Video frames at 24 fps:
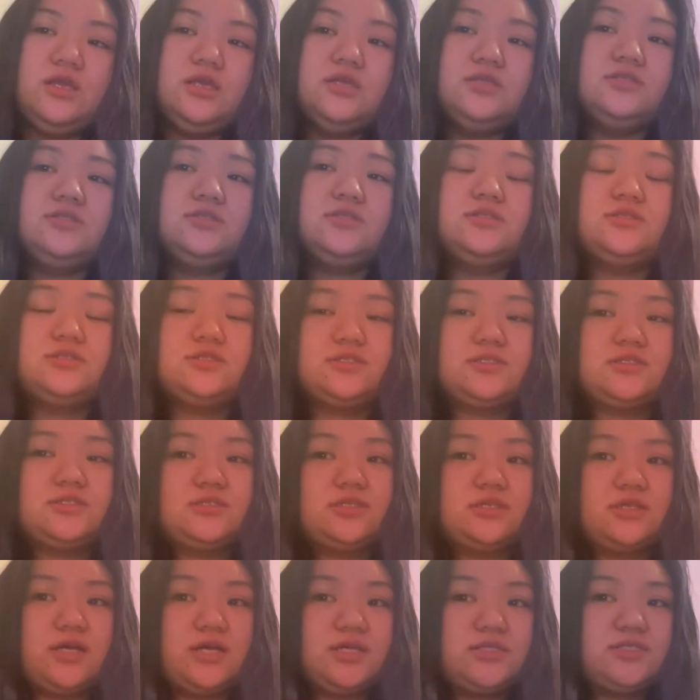Since this is the
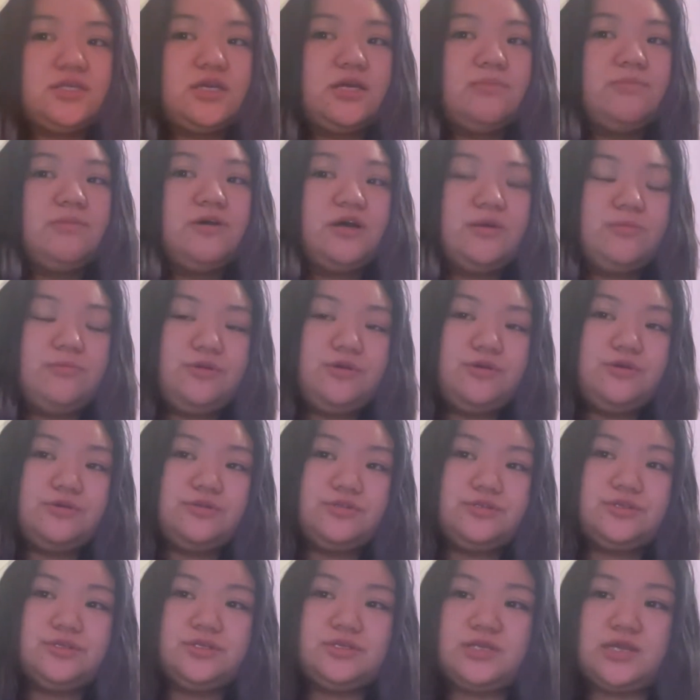last time I'm going
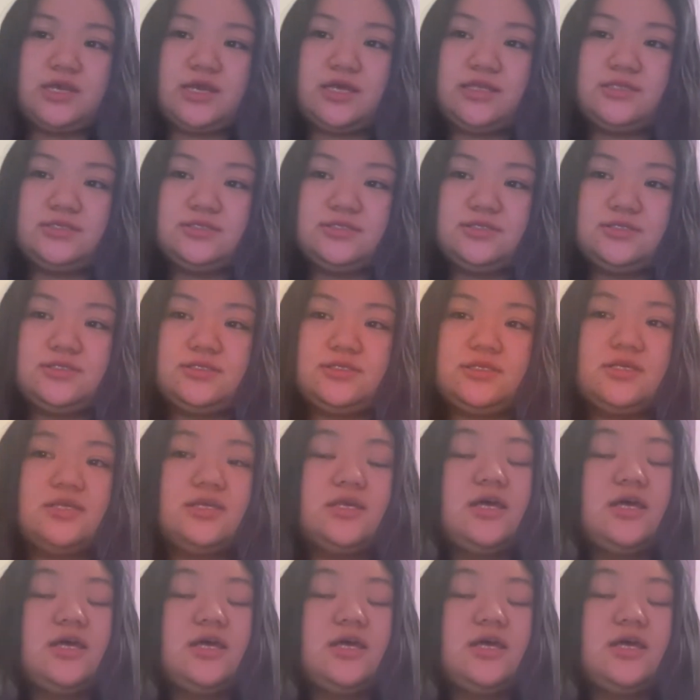to the dance.